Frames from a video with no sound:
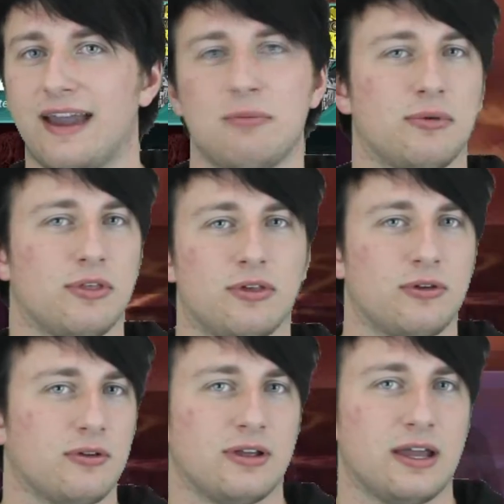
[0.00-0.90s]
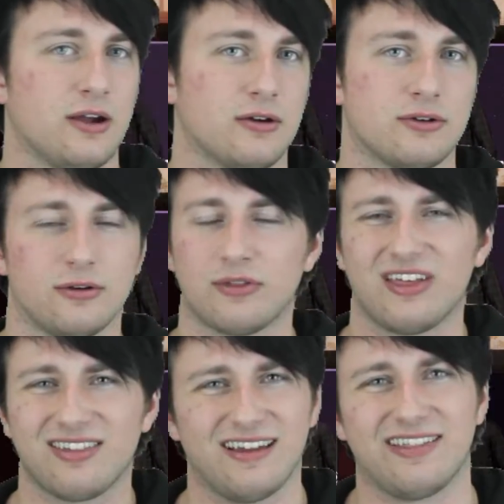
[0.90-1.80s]
gap with a certain character,
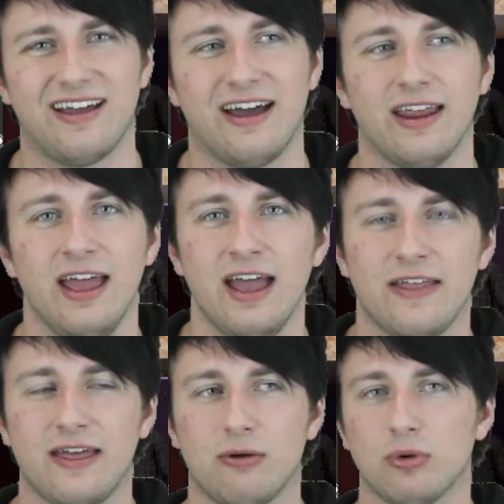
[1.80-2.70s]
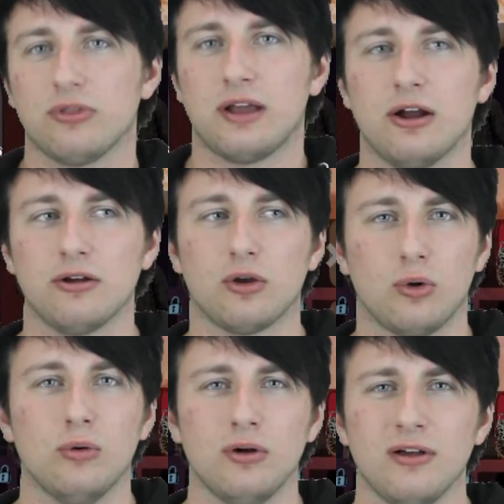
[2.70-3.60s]
things like that were there and
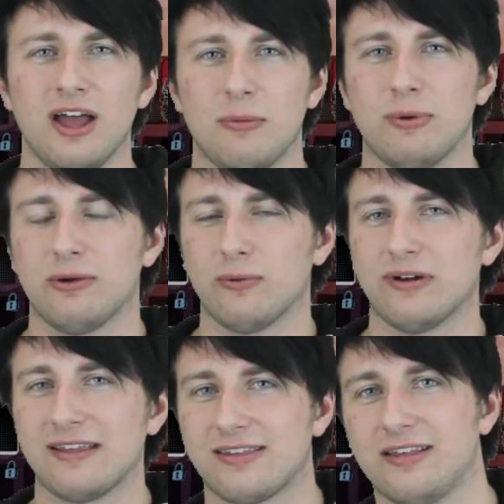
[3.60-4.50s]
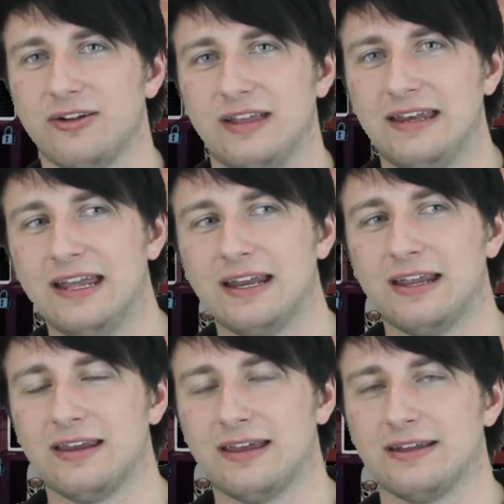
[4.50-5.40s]
cool, but weren't necessarily
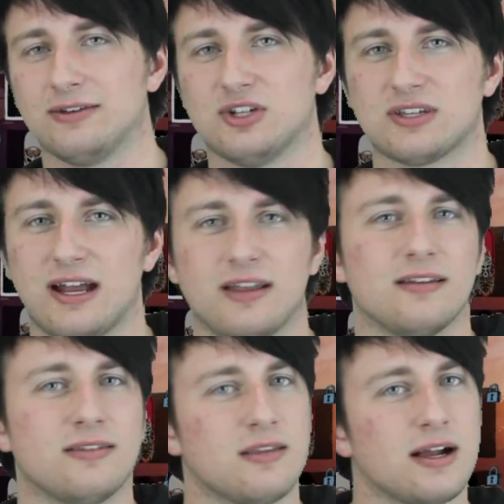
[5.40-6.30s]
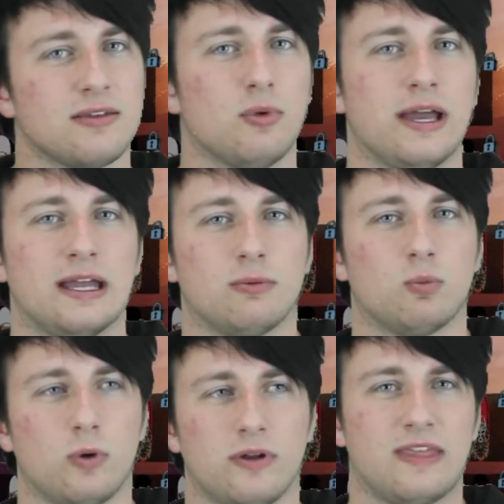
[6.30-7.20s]
needed and just kind of tucked away and
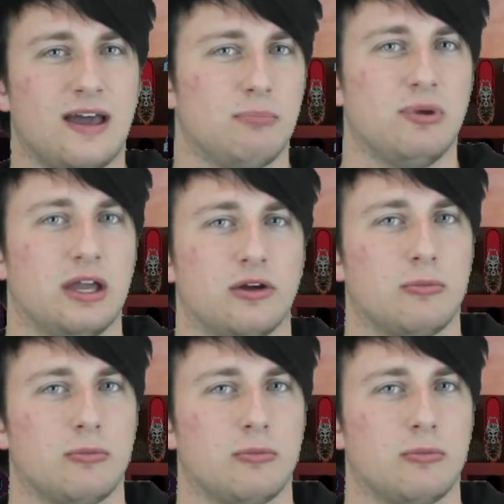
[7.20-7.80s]
weren't that big or